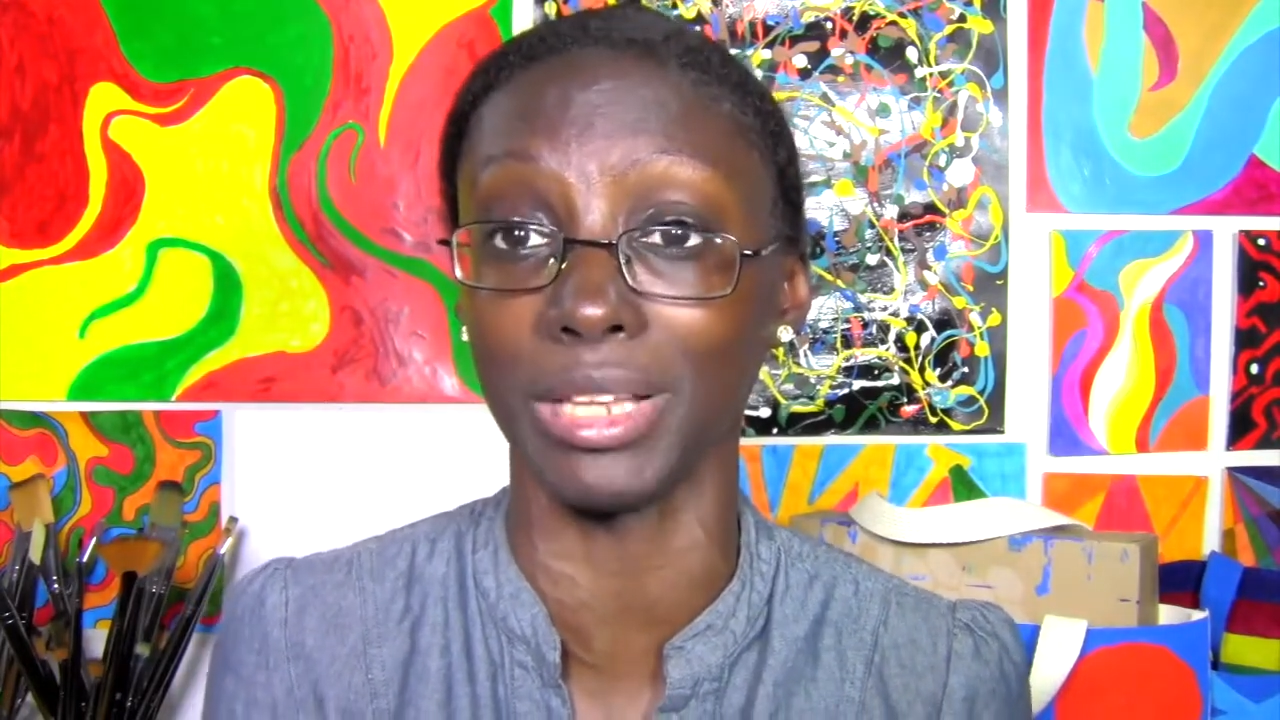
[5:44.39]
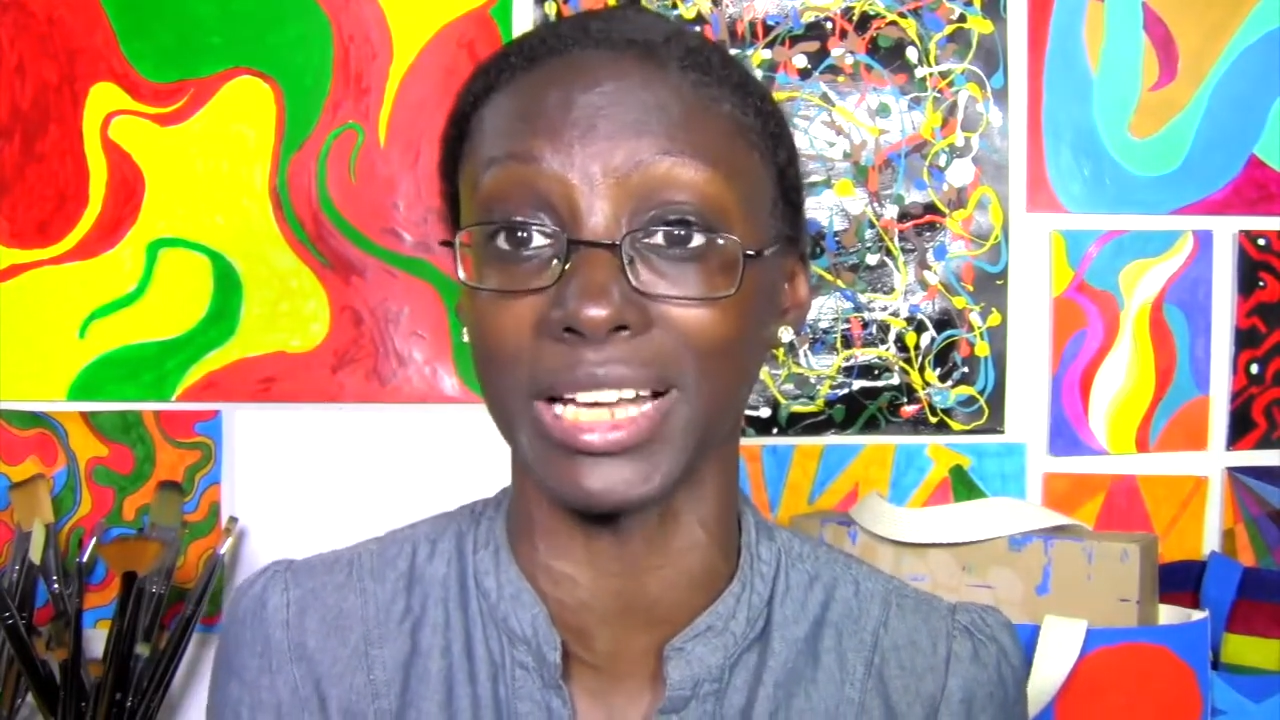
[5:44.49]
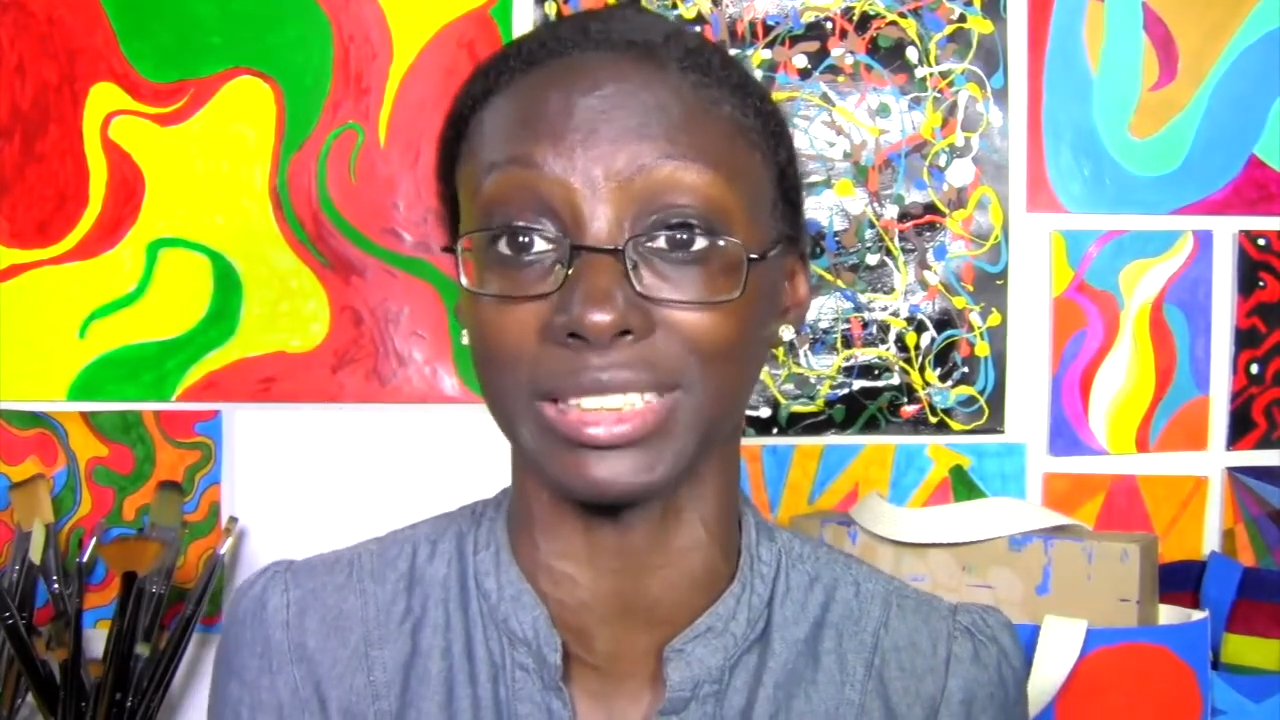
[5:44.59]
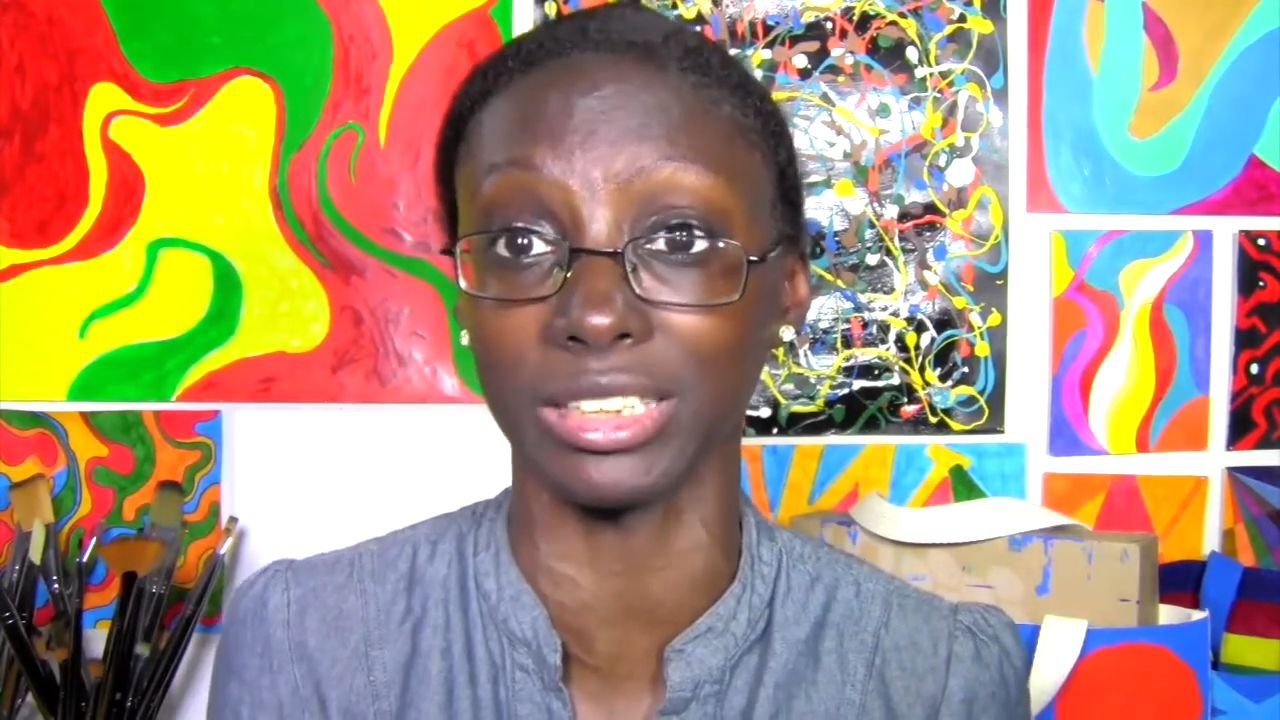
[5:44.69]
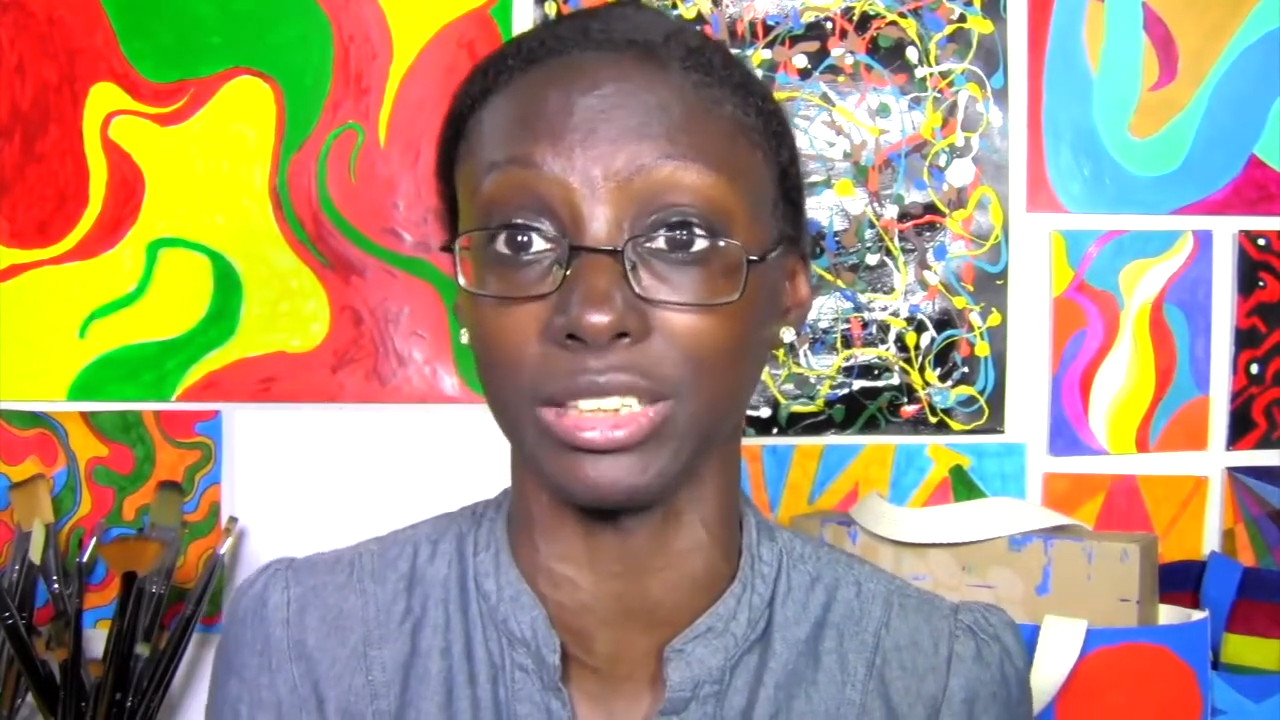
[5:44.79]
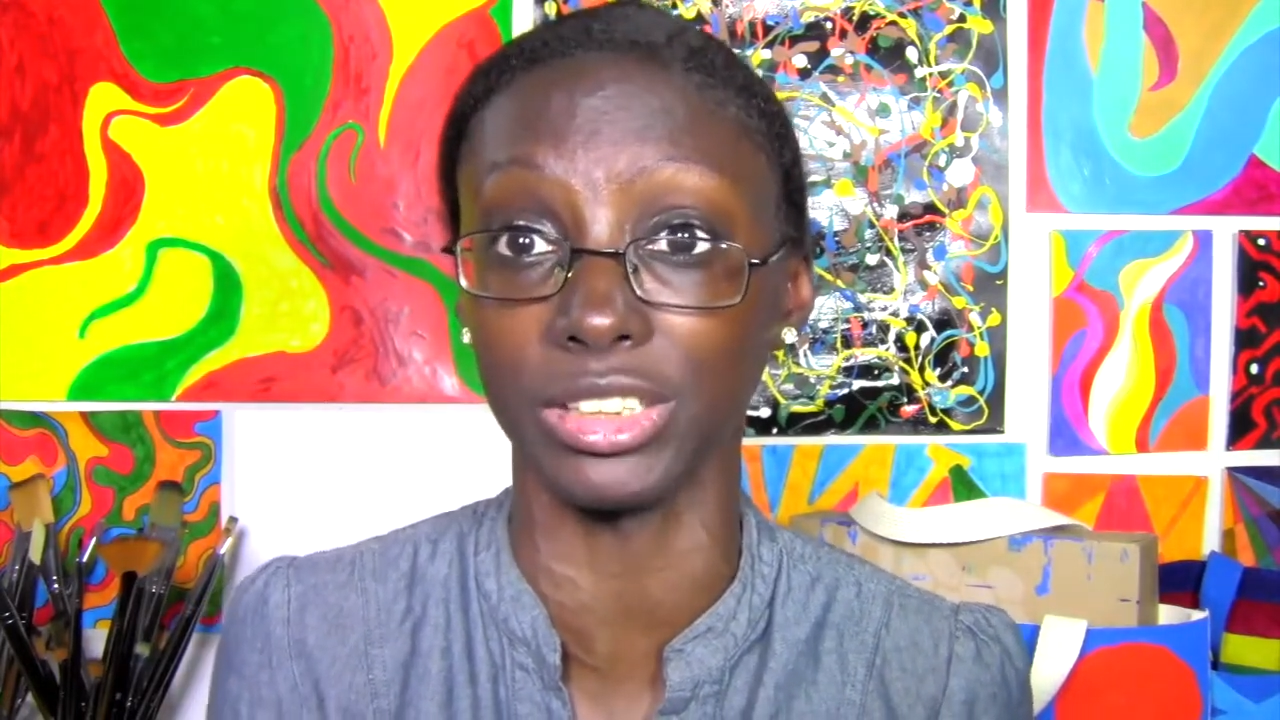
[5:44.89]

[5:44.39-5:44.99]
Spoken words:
plastic